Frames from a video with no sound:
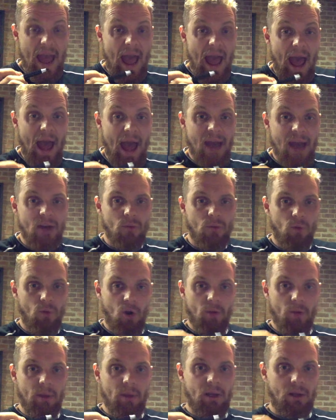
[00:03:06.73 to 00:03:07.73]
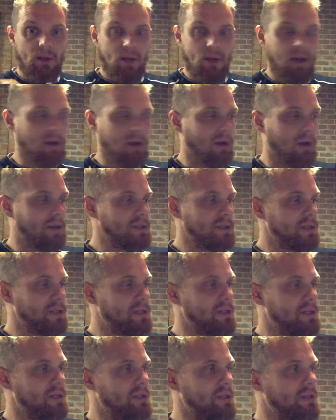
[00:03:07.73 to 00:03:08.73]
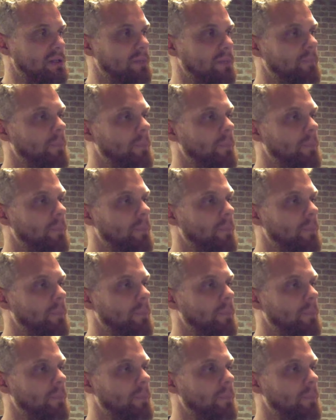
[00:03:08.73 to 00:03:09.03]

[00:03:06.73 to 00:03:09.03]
anaerobic glycolysis system.